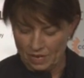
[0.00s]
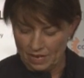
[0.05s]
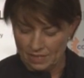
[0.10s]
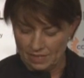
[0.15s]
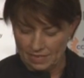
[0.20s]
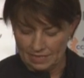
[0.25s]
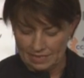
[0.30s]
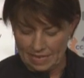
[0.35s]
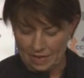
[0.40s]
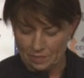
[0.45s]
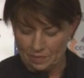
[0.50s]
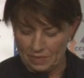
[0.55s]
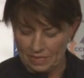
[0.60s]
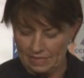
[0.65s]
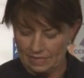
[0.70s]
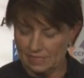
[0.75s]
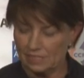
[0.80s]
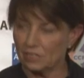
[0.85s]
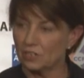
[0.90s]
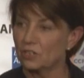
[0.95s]
I think that
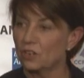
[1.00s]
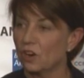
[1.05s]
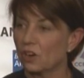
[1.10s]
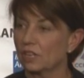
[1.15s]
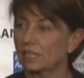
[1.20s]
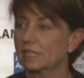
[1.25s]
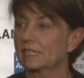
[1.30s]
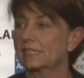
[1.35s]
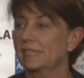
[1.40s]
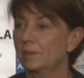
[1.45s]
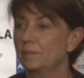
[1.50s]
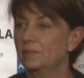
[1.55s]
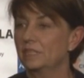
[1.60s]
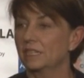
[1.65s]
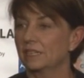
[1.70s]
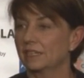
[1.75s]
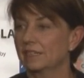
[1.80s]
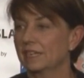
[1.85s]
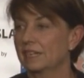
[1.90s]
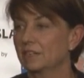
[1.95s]
means not
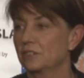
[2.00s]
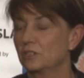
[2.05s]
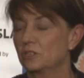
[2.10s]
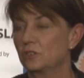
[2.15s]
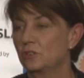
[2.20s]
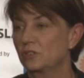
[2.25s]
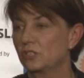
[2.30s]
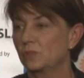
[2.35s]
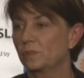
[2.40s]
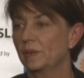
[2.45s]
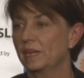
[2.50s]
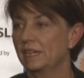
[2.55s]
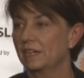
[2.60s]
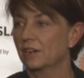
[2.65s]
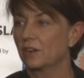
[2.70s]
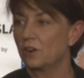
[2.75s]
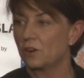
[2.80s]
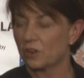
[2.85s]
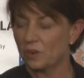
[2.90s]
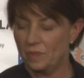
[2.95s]
accepting that a two-speed
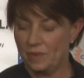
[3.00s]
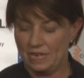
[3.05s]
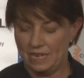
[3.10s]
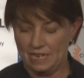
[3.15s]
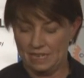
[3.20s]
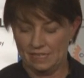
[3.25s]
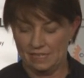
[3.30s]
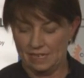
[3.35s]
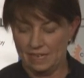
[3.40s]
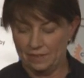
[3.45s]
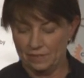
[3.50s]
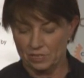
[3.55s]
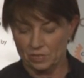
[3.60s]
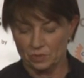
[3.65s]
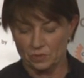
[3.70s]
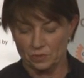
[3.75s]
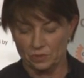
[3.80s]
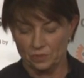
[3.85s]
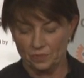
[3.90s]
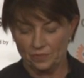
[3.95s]
economy is
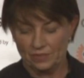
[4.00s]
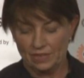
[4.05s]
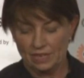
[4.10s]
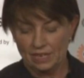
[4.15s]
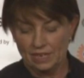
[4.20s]
inevitable.